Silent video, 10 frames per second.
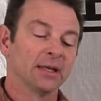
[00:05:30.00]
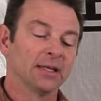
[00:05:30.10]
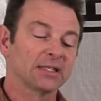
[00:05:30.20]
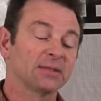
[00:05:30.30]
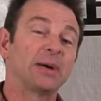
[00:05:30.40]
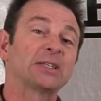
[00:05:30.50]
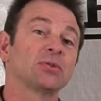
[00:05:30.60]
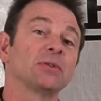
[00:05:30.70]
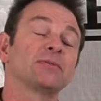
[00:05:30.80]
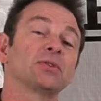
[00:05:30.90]
This is my
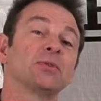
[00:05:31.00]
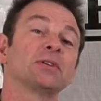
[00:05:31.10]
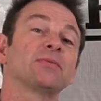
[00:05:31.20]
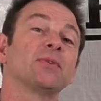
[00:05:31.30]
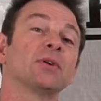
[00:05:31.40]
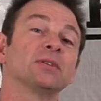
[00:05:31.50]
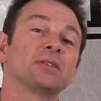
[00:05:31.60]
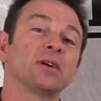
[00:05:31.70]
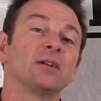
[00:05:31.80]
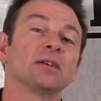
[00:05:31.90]
tool of choice for
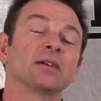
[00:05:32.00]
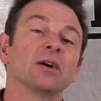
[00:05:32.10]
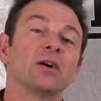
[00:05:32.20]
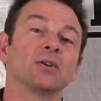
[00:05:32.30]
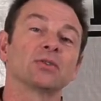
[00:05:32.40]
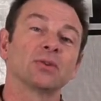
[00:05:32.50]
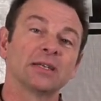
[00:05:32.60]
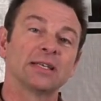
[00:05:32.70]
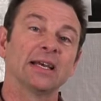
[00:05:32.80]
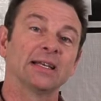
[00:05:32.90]
installing our
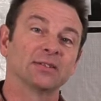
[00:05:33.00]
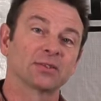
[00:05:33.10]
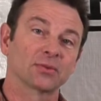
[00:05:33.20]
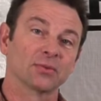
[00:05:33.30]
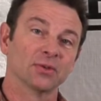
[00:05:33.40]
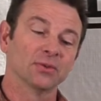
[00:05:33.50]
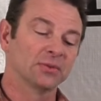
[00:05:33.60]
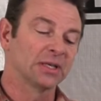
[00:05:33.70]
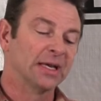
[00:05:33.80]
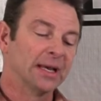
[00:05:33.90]
truss head
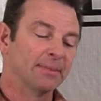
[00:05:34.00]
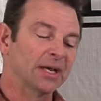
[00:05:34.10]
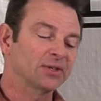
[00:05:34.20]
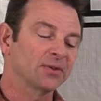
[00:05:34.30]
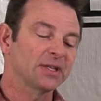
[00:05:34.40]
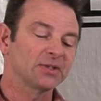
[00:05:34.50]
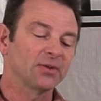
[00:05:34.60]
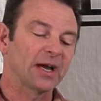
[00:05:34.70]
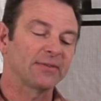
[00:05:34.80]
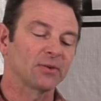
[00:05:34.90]
screws. Make sure that
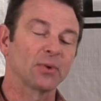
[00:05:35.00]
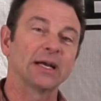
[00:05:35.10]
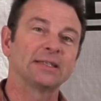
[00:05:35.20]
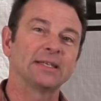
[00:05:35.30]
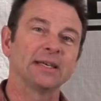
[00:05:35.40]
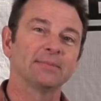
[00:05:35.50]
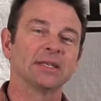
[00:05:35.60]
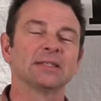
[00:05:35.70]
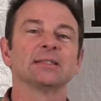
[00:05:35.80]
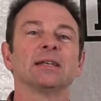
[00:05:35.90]
you have the right tip.
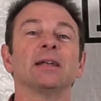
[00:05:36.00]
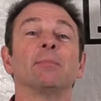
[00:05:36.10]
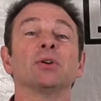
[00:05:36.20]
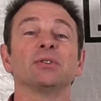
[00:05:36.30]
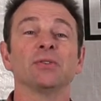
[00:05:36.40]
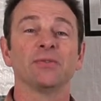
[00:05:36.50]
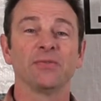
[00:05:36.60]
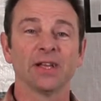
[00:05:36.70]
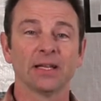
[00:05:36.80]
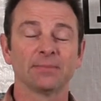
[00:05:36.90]
This is a number two
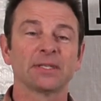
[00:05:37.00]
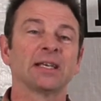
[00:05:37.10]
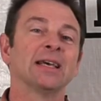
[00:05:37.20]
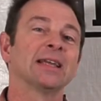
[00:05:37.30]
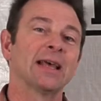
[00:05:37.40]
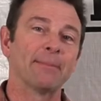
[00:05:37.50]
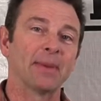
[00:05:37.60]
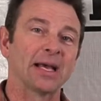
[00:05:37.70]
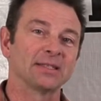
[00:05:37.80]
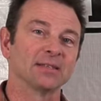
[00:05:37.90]
Phillips that
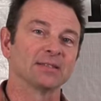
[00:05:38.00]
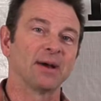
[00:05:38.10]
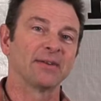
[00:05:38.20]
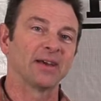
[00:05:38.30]
matches my